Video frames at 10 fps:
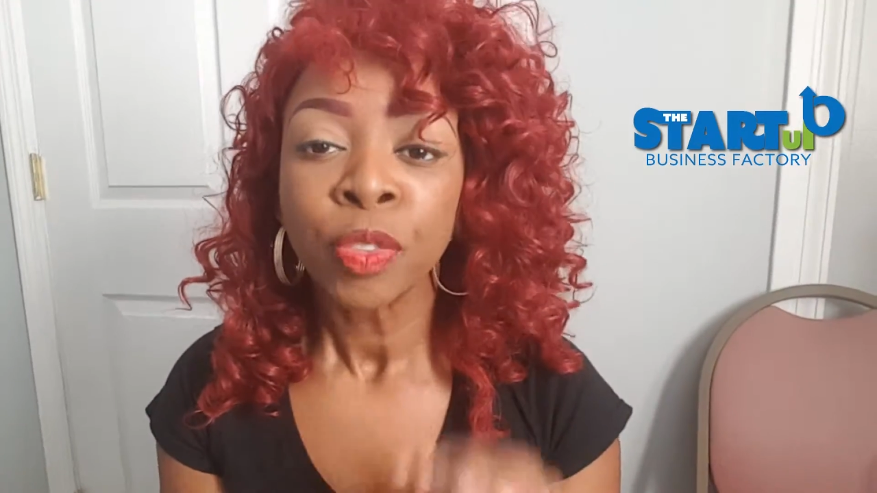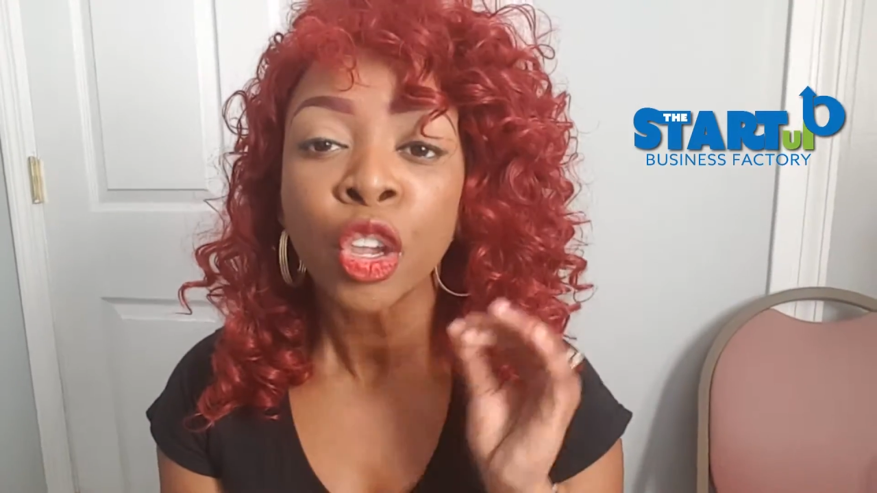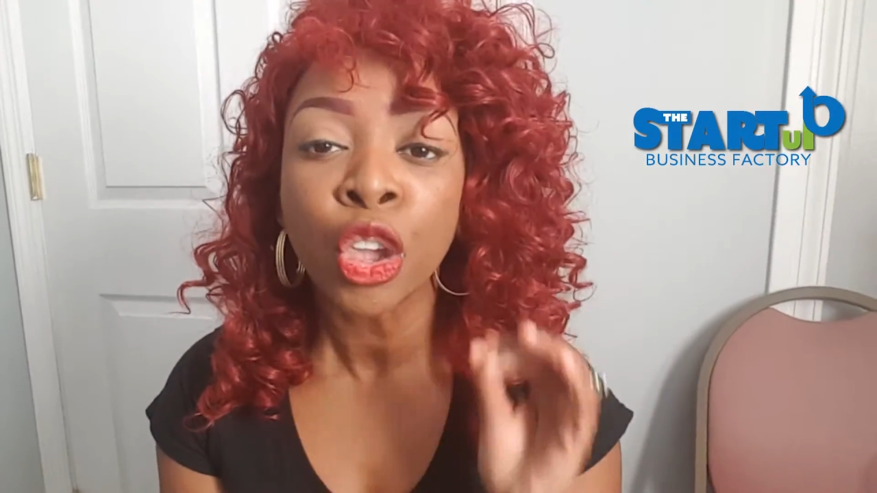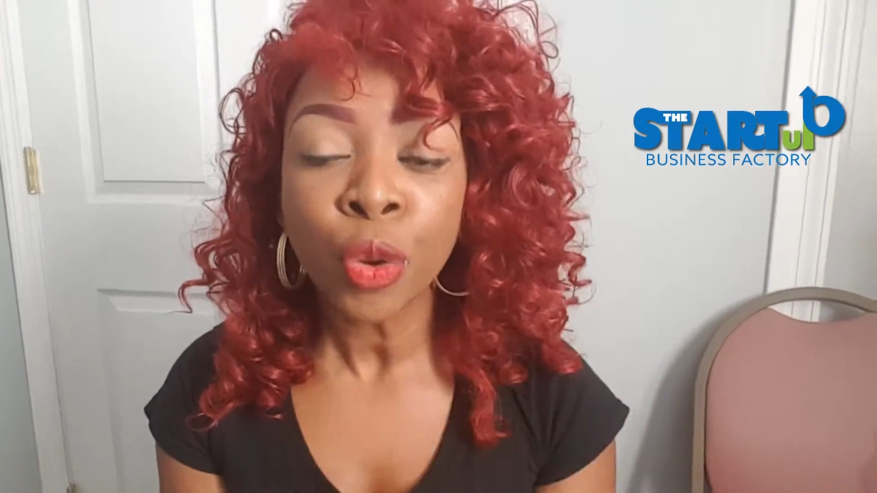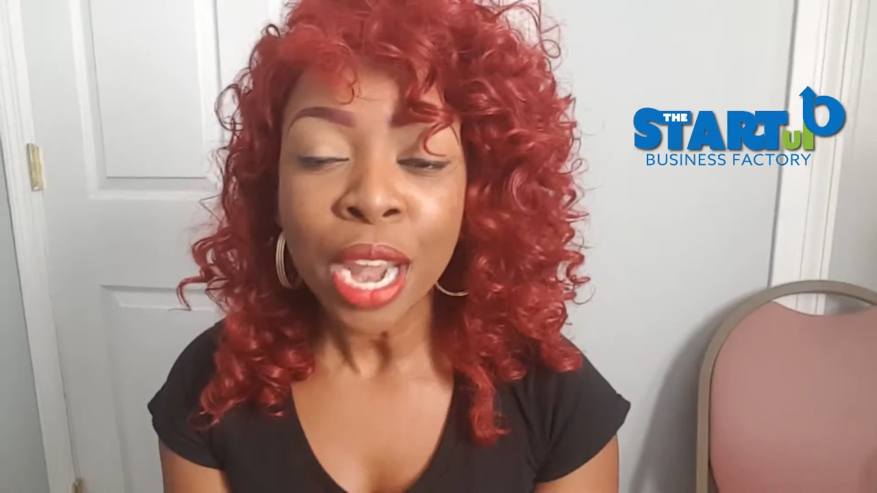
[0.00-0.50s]

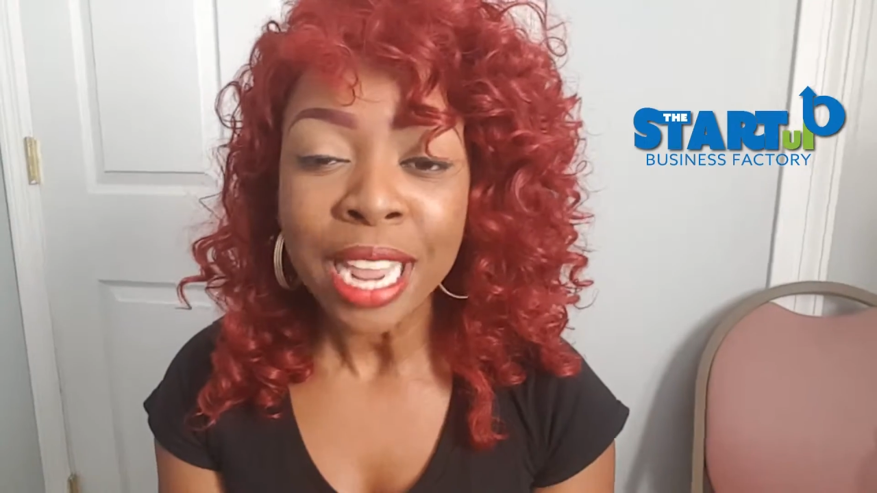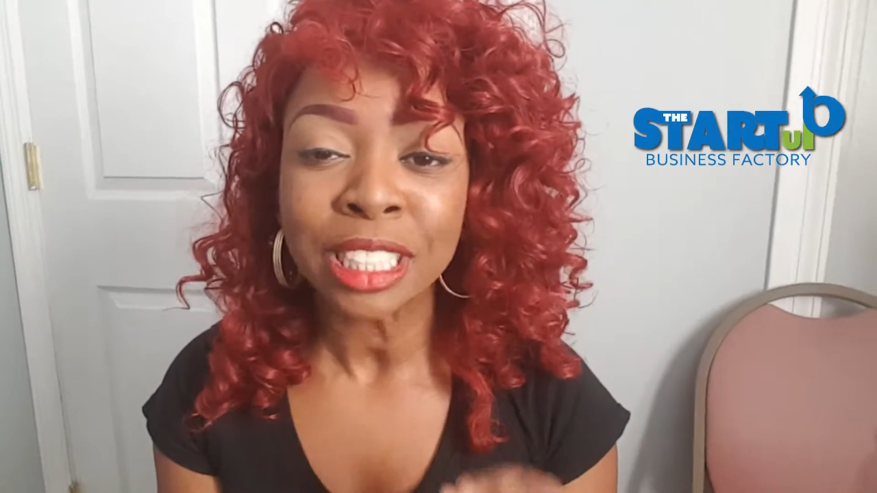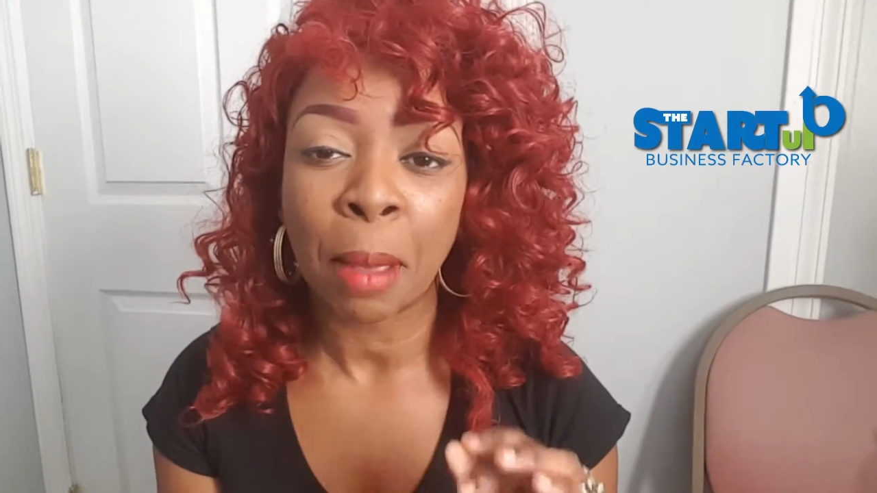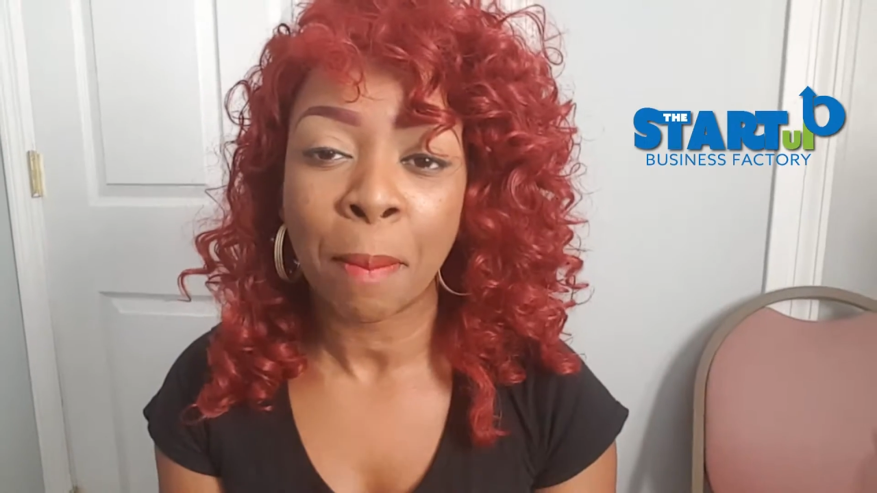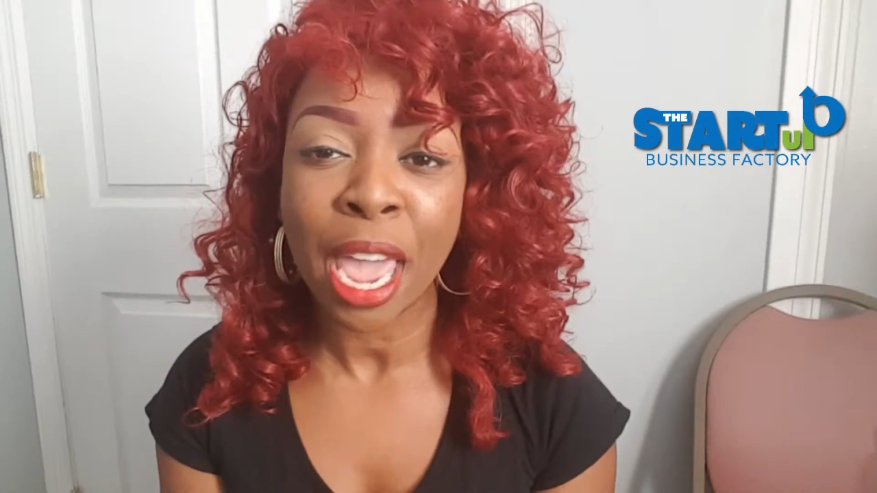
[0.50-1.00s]
You
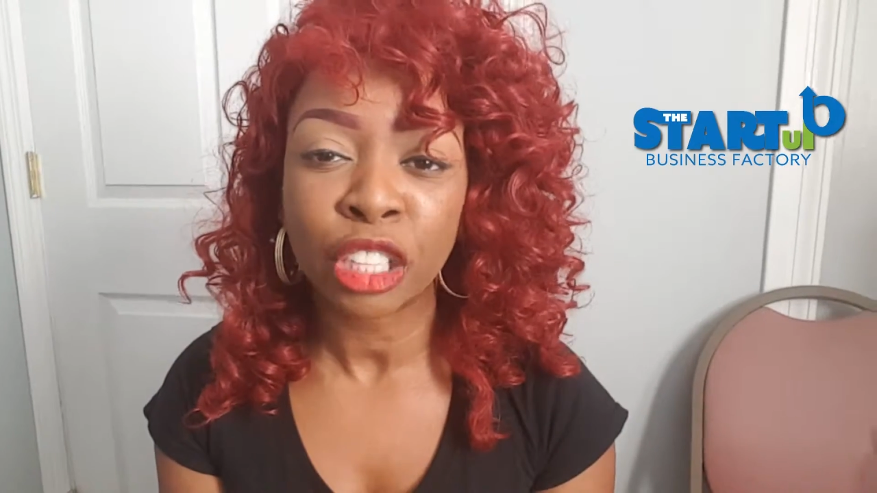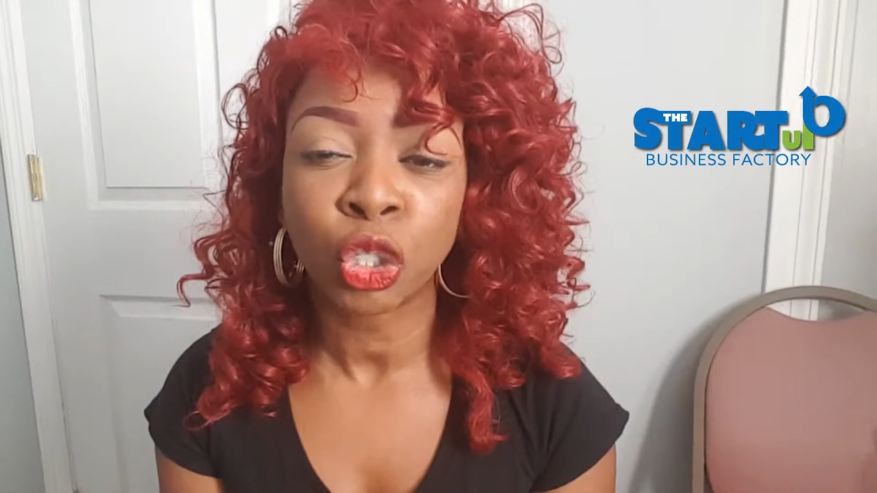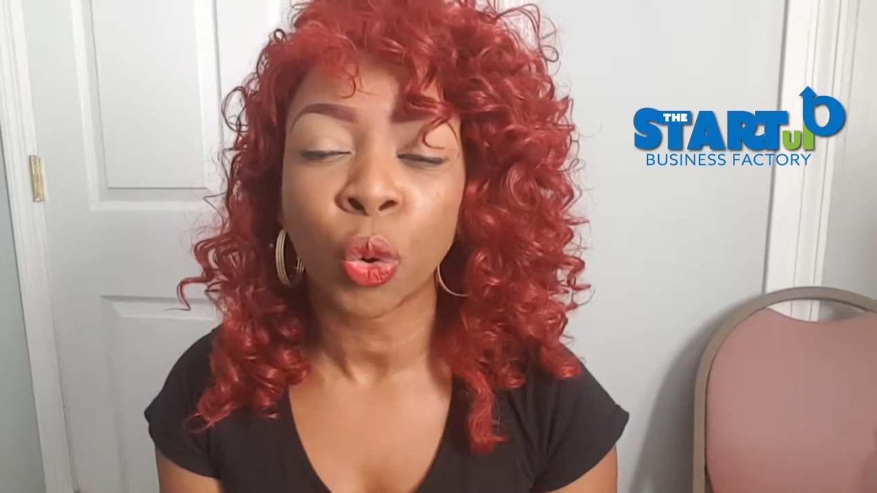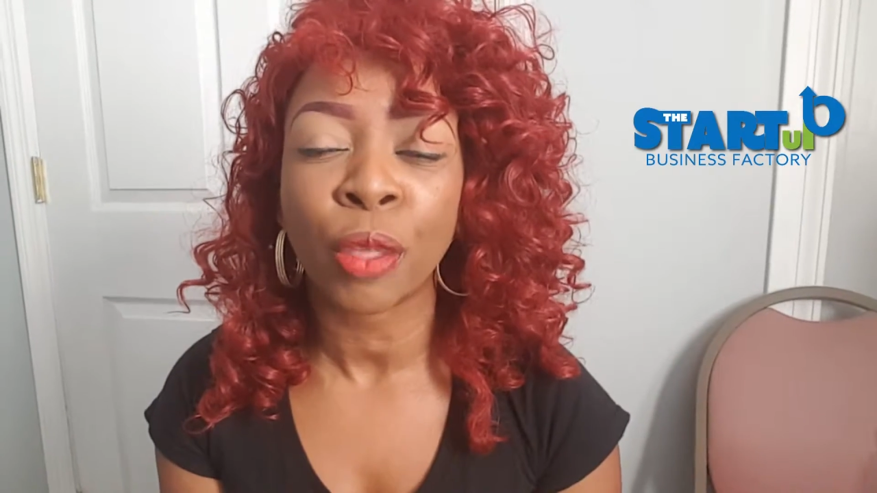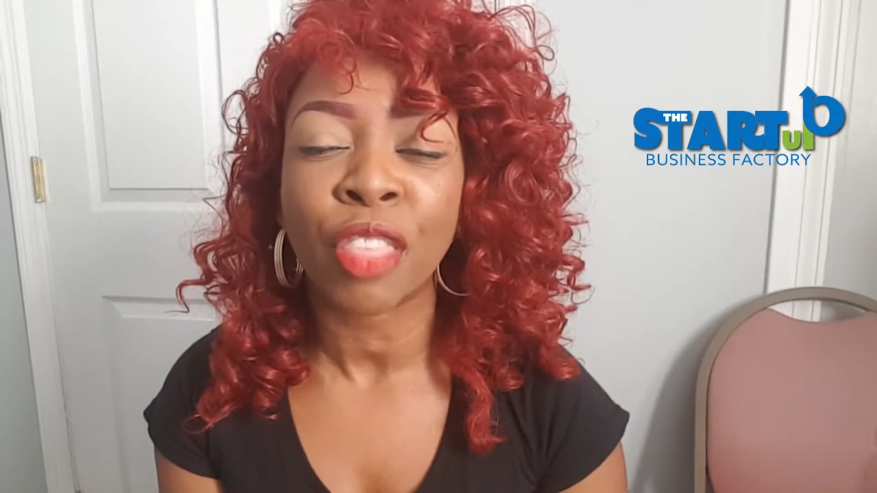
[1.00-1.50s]
need to make sure